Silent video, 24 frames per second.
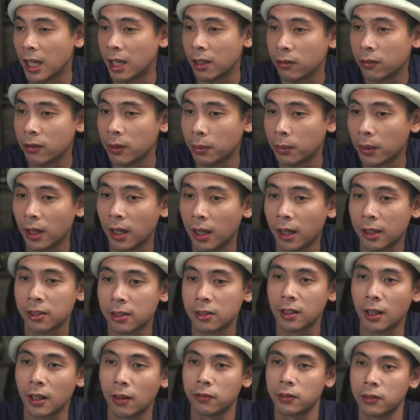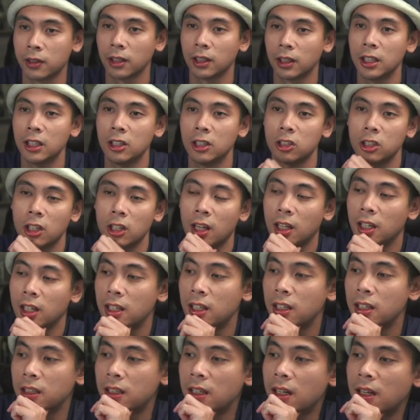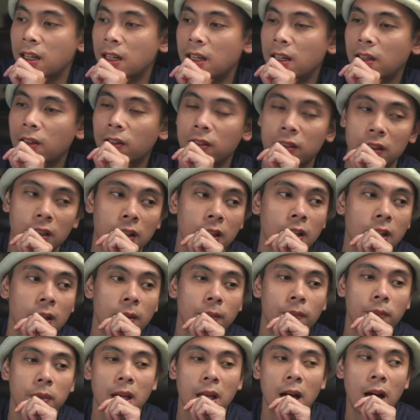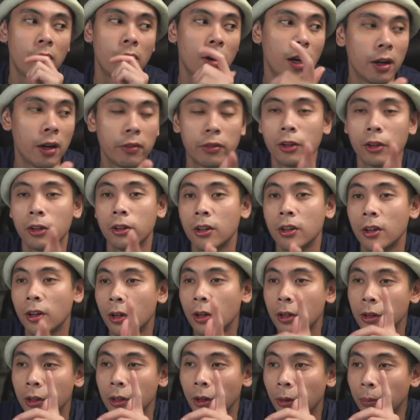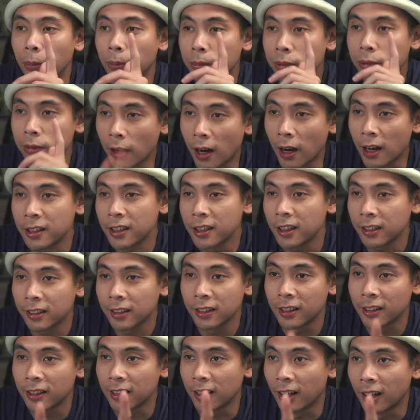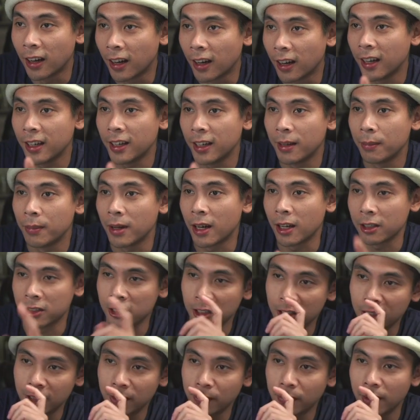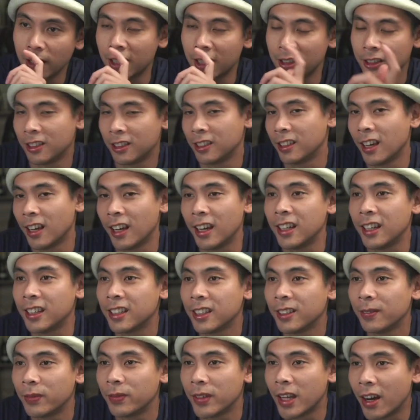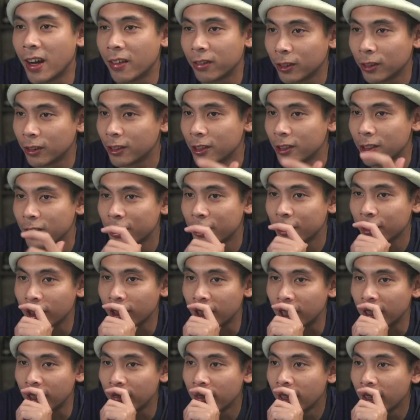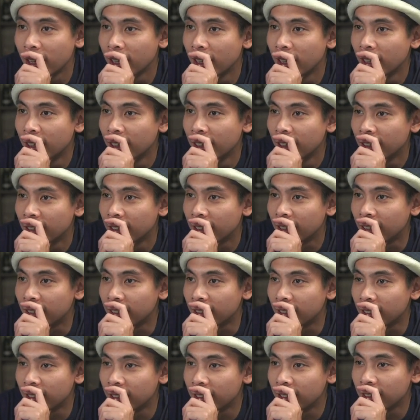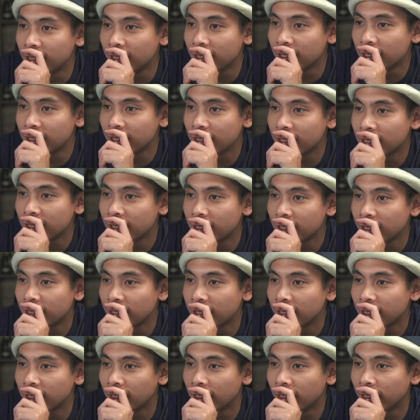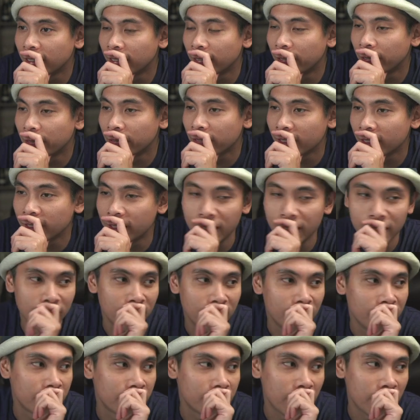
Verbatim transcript: out of the box, definitely check it out. However, the product that I am actually gonna buy tonight after this stream is, here we go, is